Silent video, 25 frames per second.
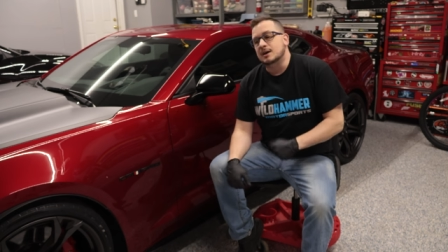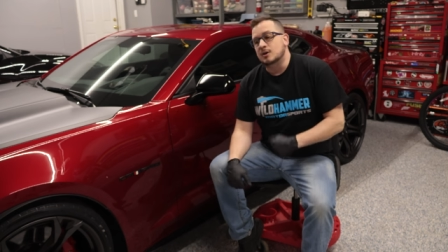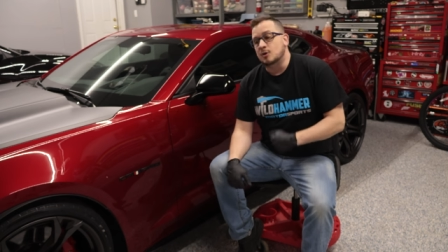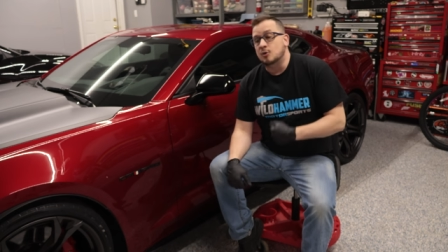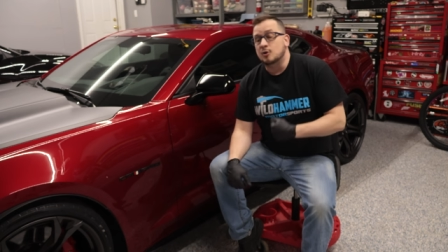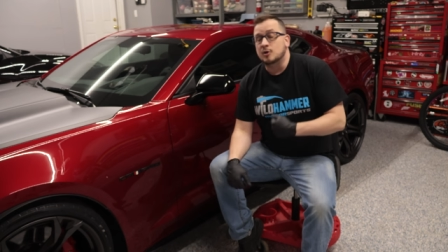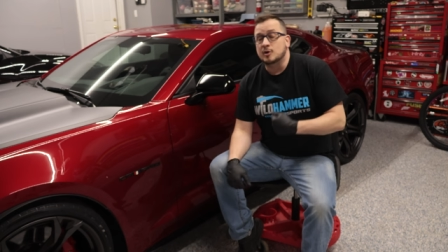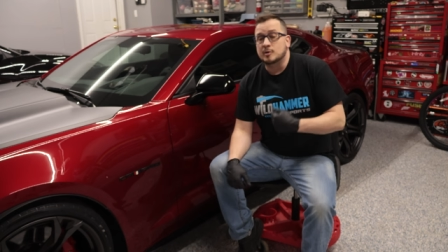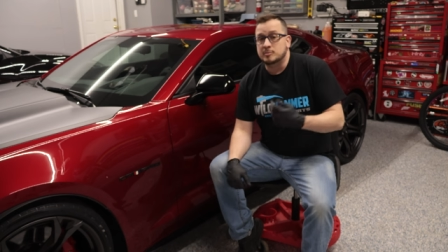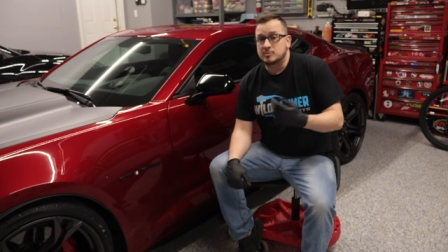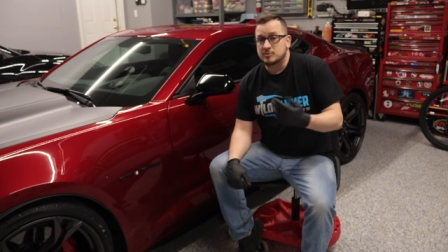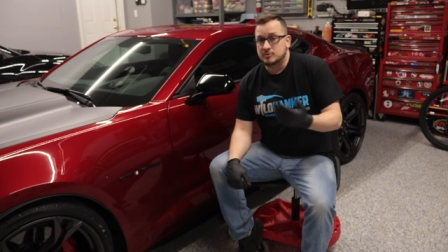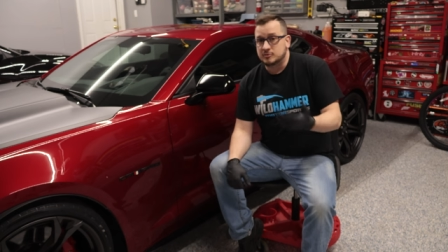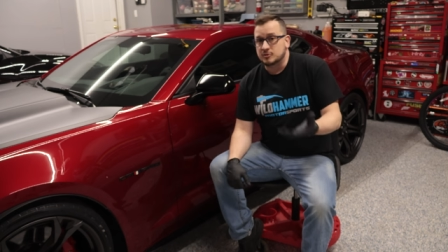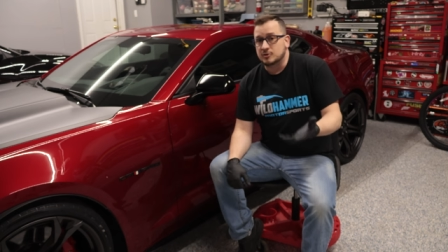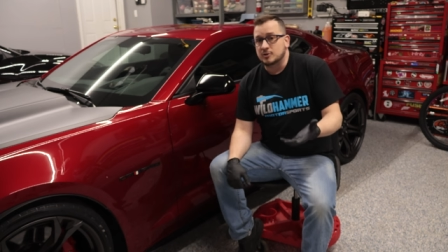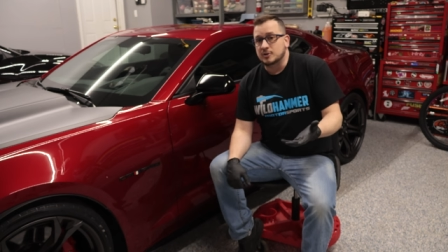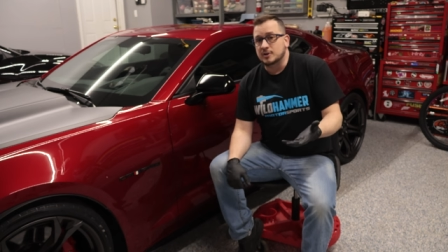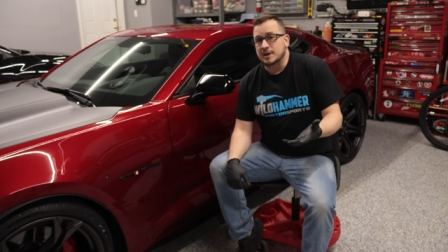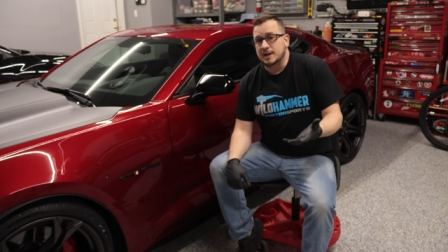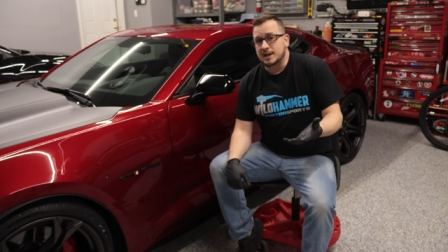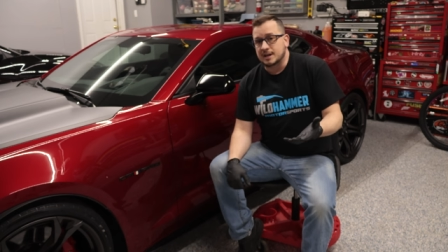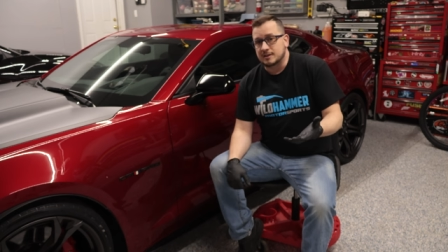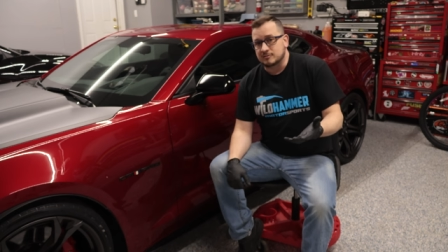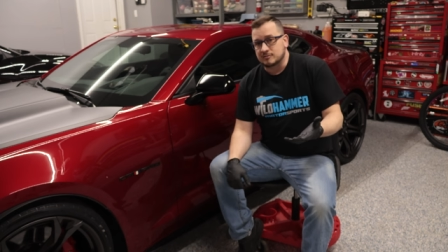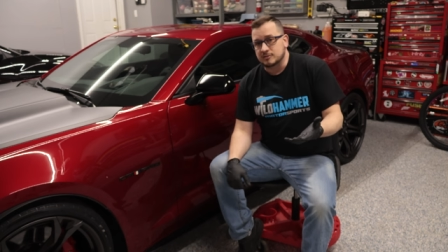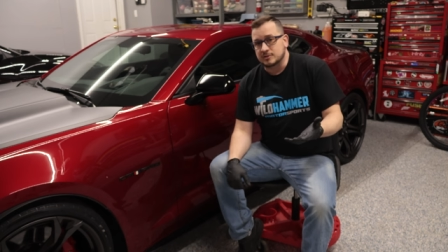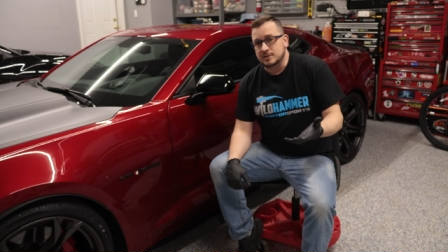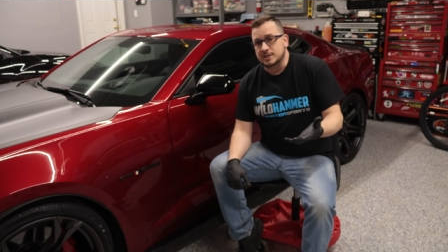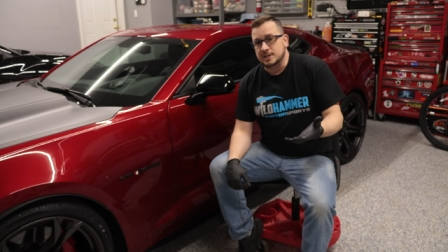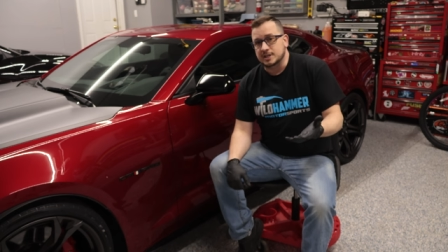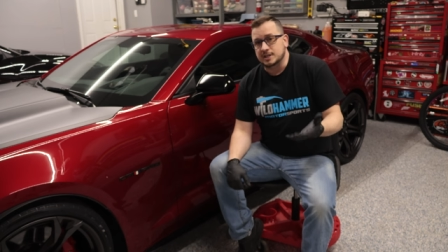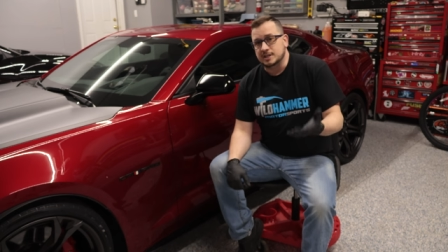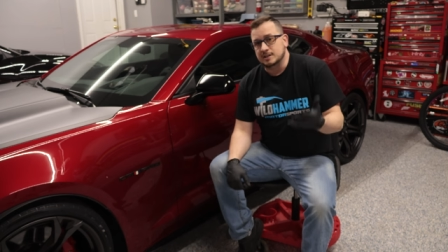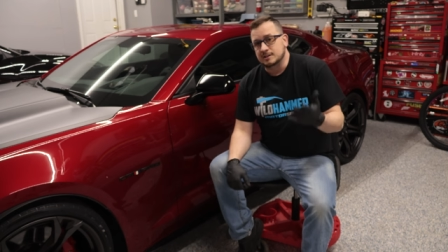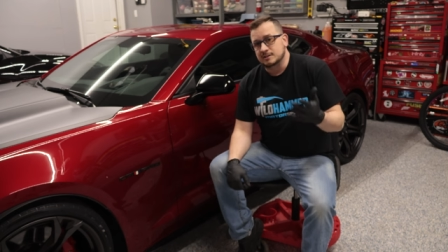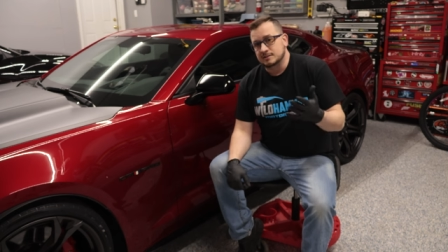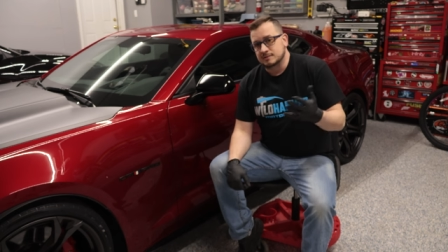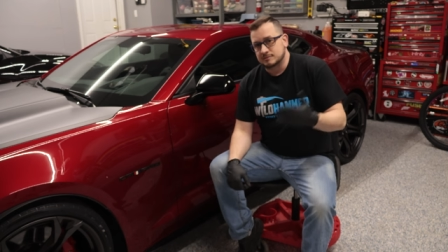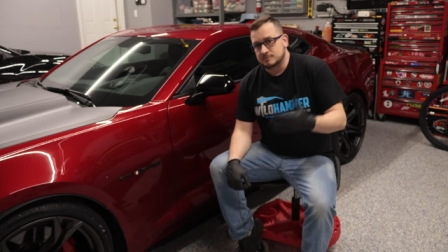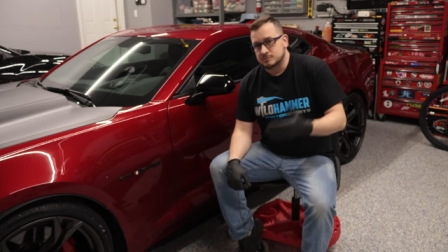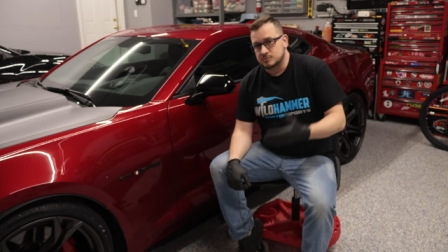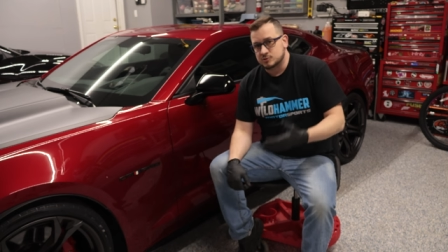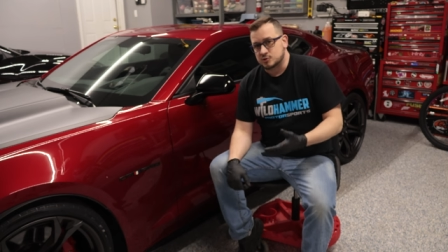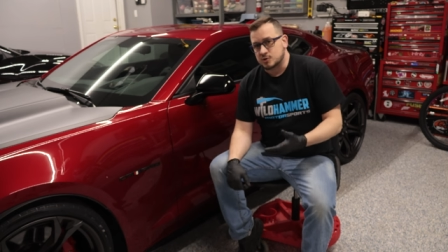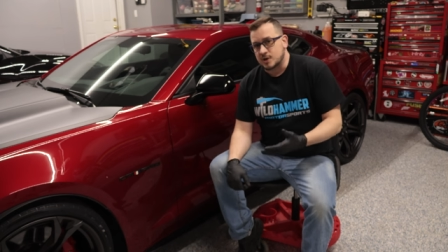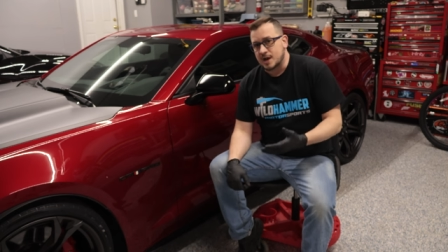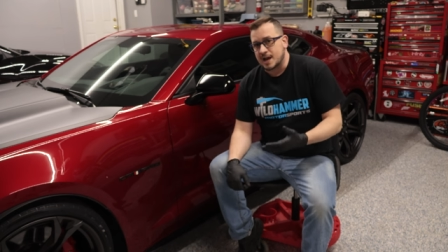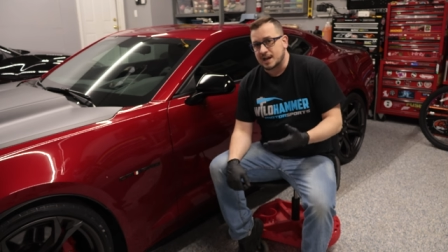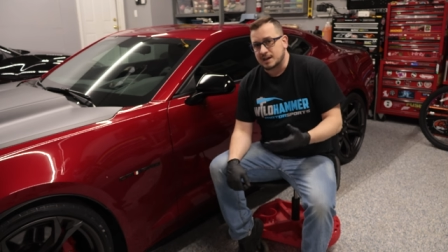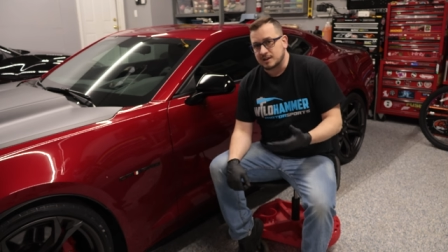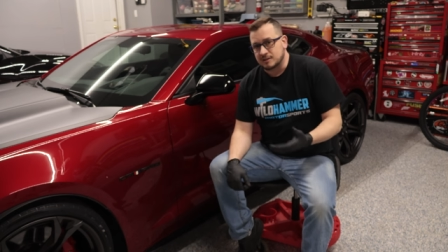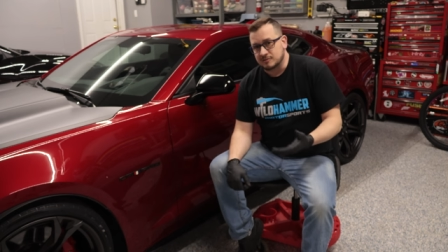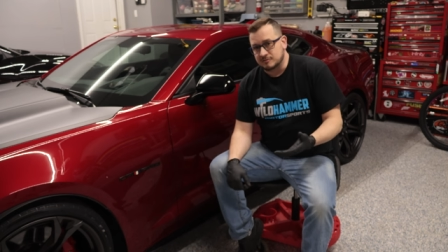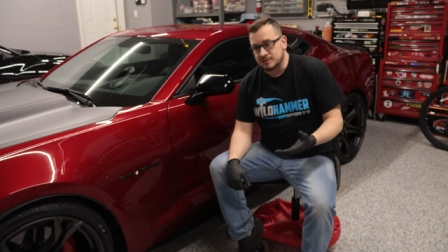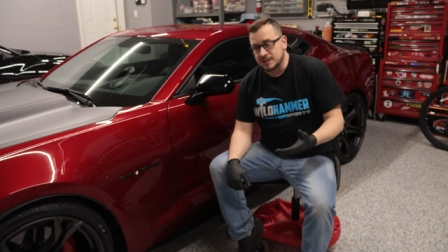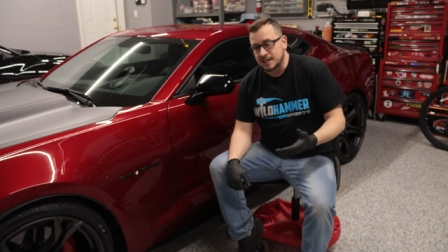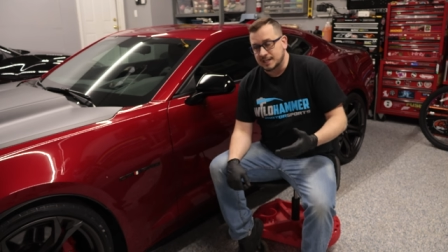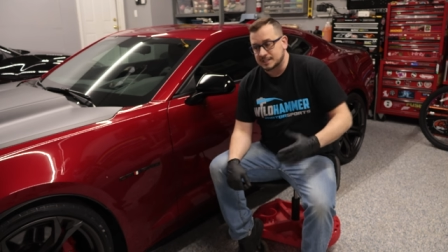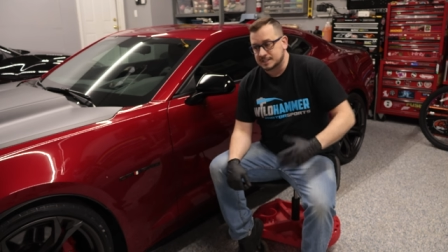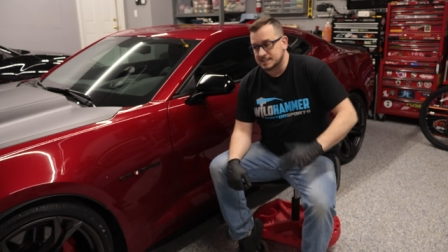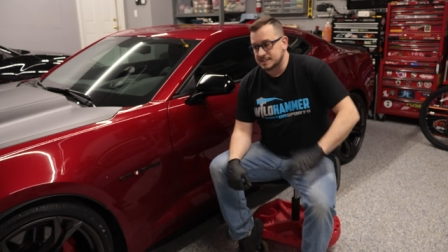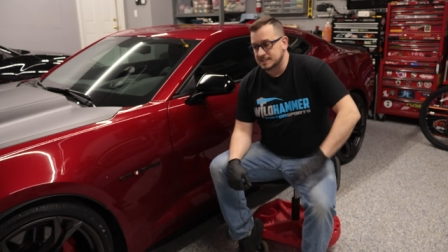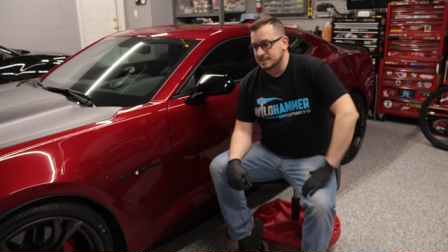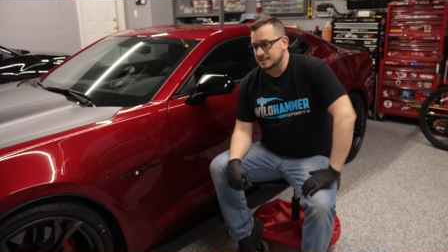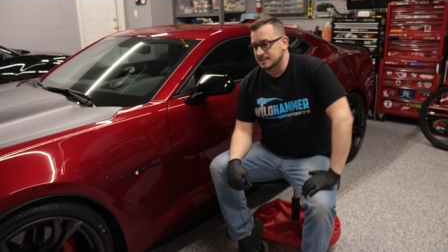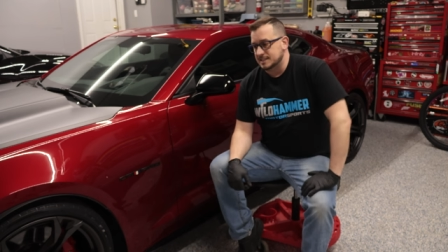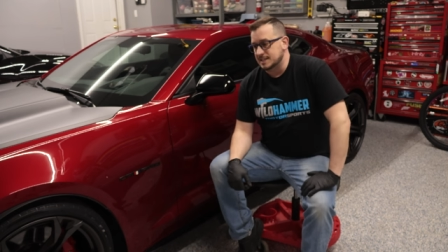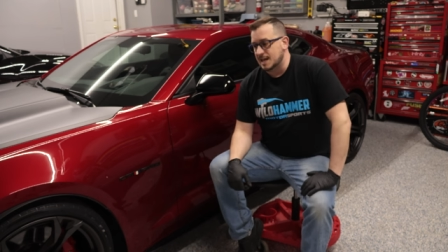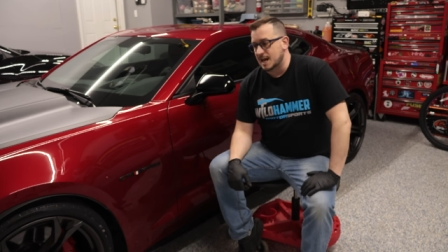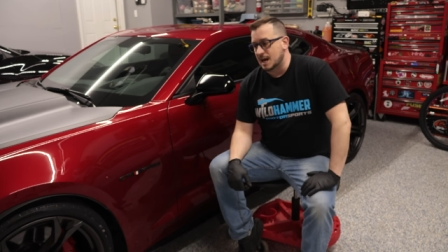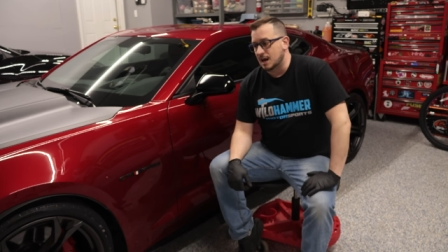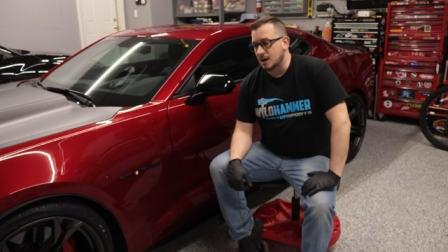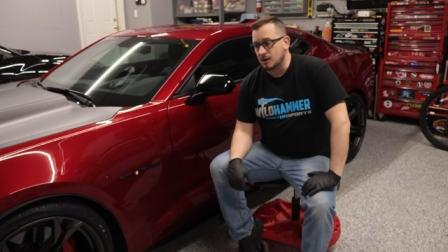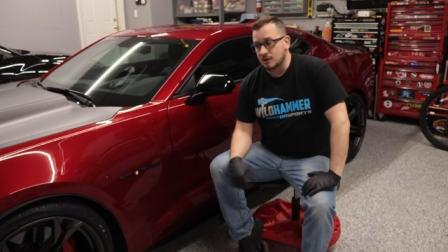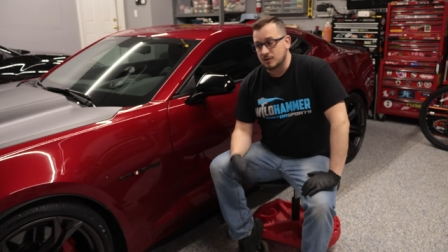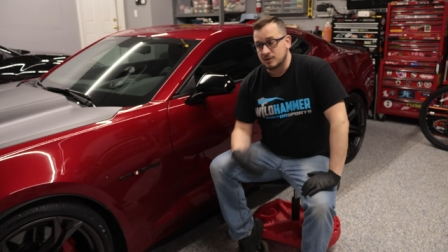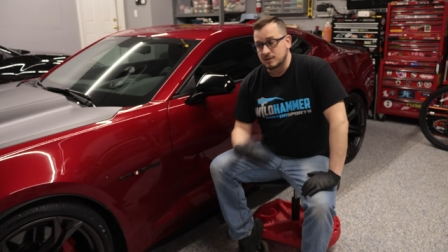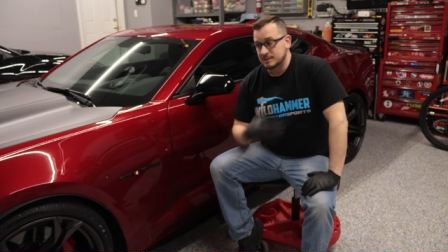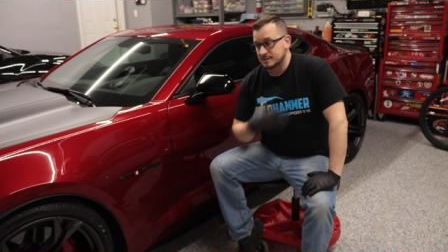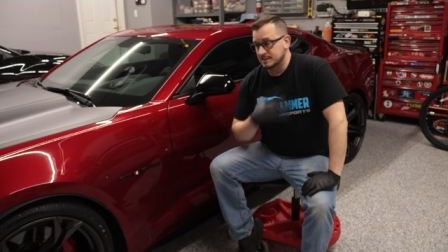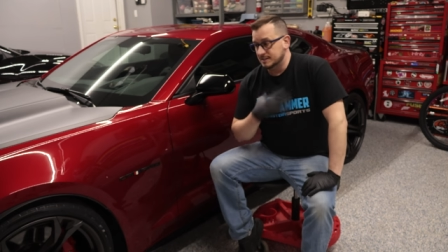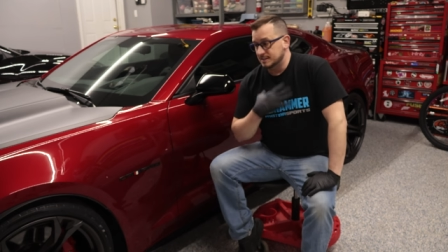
or before every track event. Now,